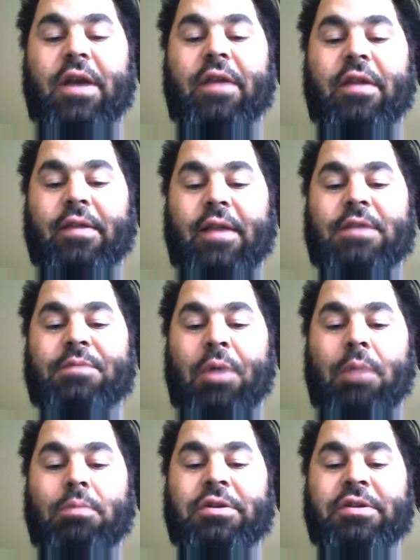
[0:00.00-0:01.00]
think that's
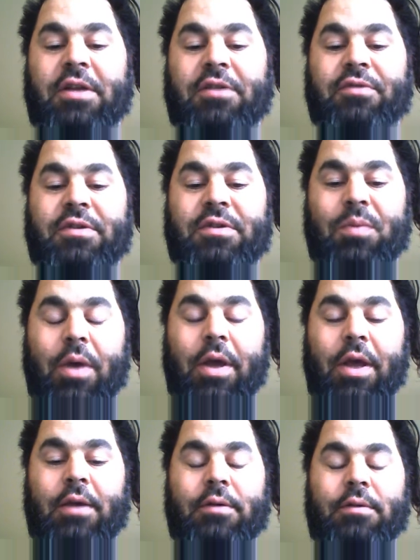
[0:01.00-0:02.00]
probably centuries
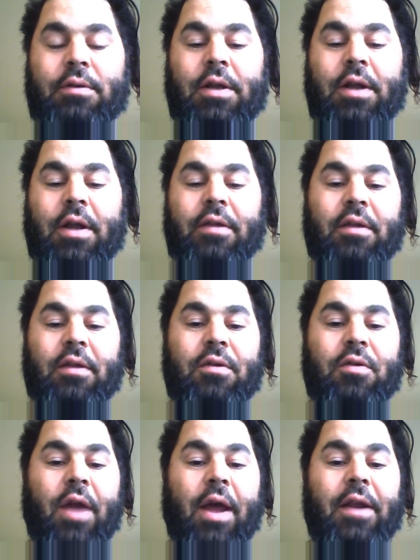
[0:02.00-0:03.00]
away. And I think the
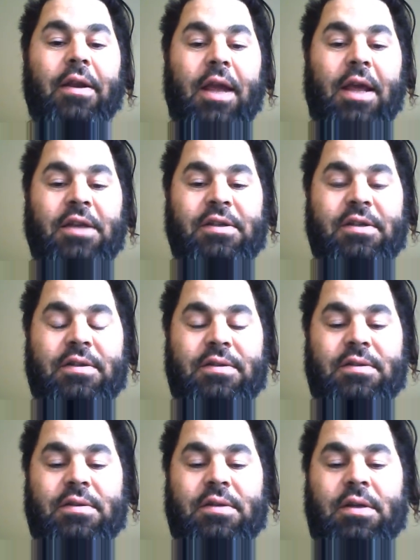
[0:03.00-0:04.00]
United
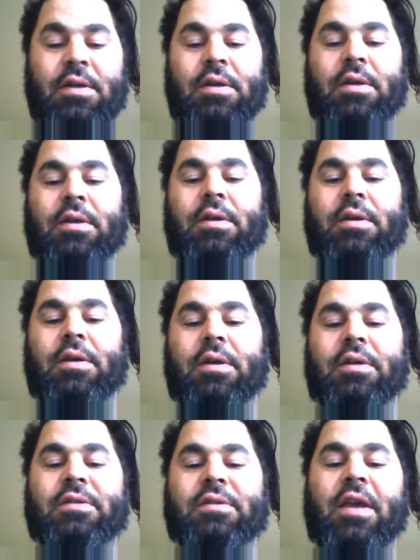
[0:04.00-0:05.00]
Nations
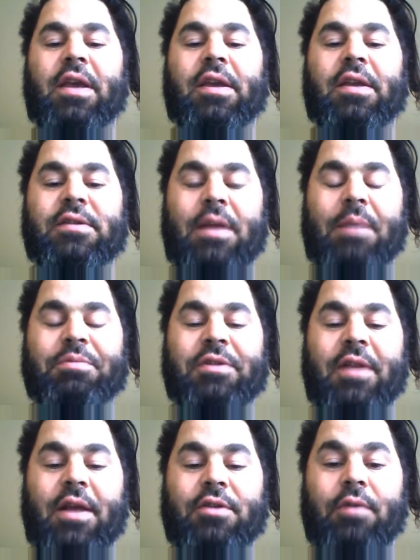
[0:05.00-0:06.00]
is taking steps
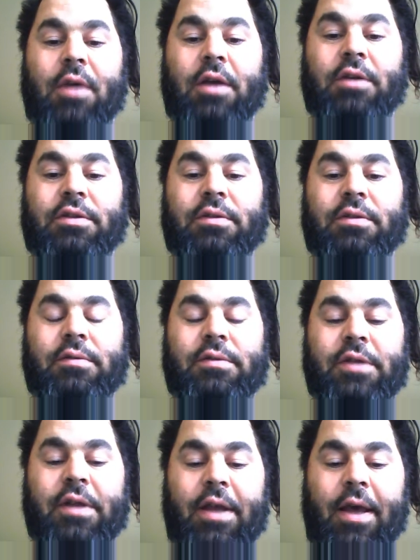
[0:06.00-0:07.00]
in that direction
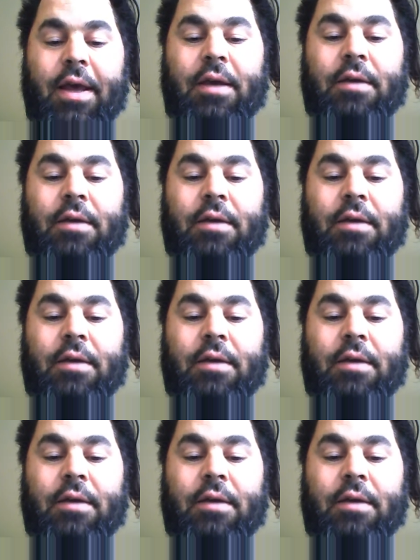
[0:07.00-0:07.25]
today.